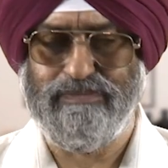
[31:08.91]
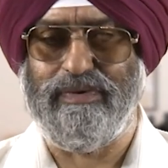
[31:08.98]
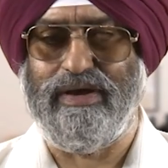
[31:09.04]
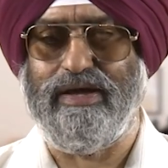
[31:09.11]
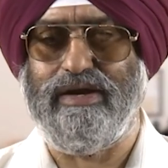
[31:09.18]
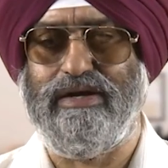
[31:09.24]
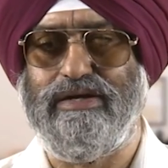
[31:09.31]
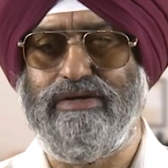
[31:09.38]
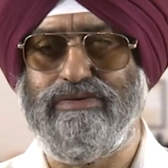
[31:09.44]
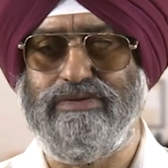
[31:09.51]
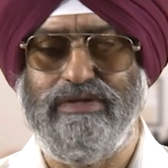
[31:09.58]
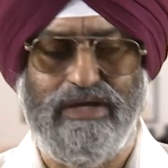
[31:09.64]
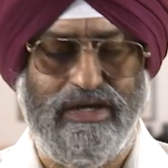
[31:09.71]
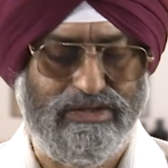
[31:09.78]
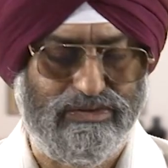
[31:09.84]
parallel to
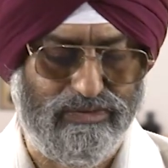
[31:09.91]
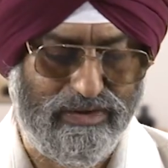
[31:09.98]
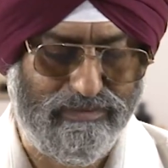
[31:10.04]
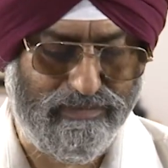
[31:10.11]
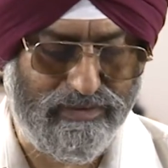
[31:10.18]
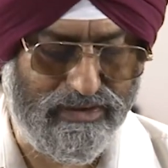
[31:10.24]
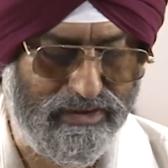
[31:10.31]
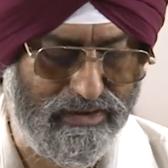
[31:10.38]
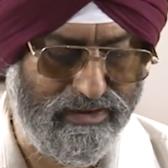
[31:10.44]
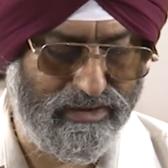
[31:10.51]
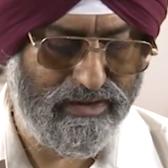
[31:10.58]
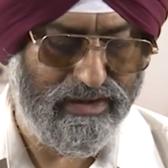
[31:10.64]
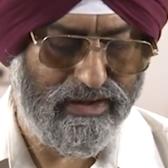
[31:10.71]
the xy plane.